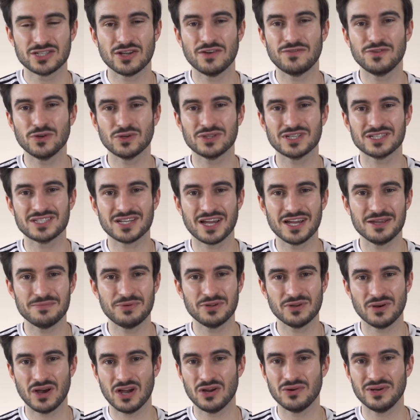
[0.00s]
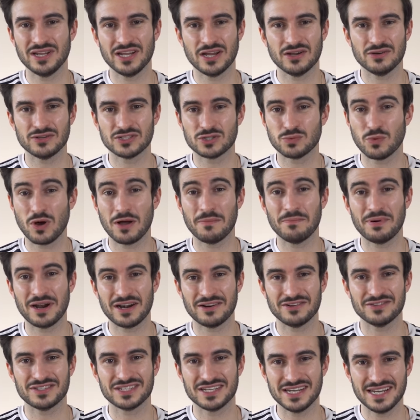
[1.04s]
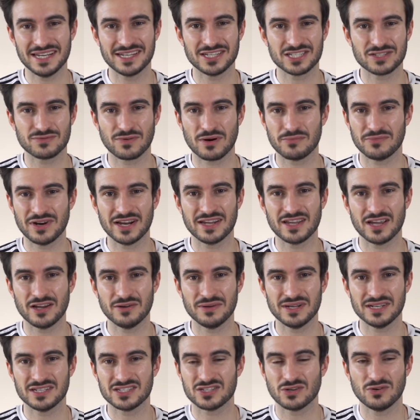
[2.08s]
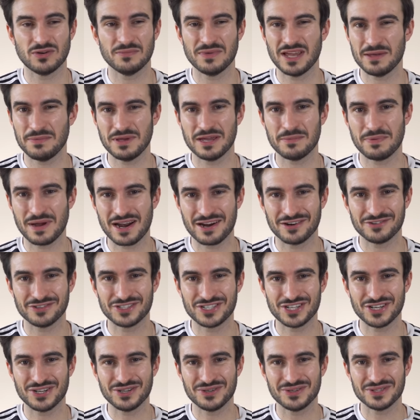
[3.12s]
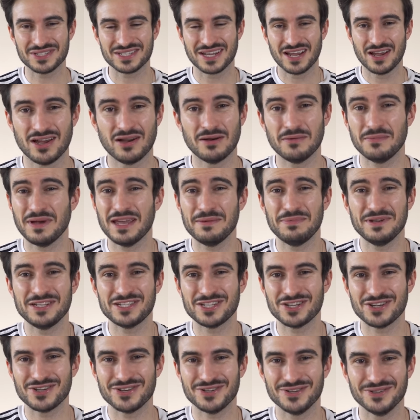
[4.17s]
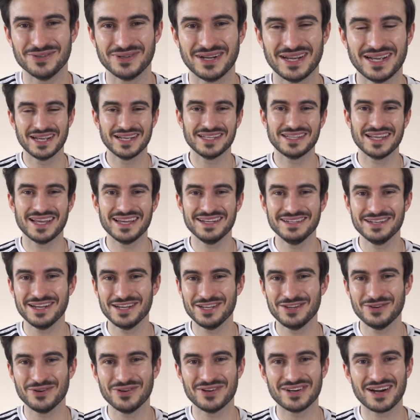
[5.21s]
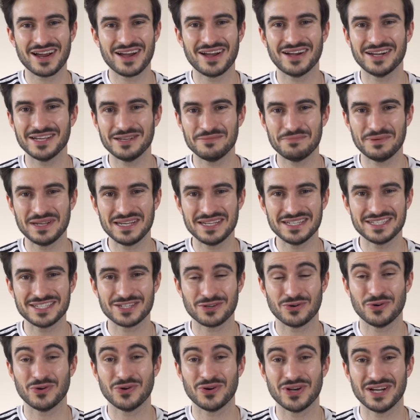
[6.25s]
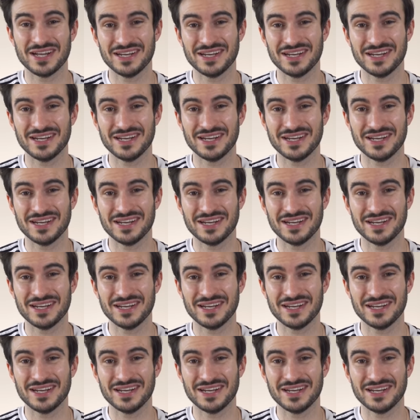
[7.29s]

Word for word: So if you're the type who only owns one pair of sneakers from Rick Owens, or maybe a pair of shoes, or maybe two, then you're a hype beast or